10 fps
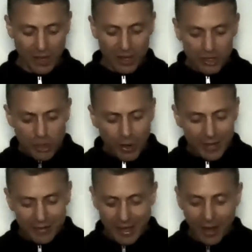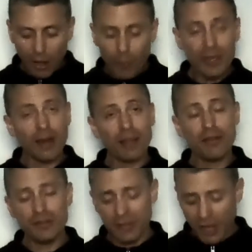she writes that helping
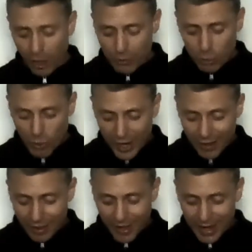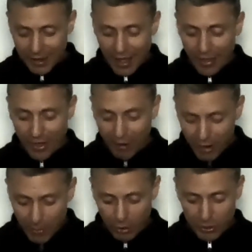others helps regulate their
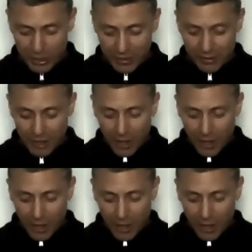emotions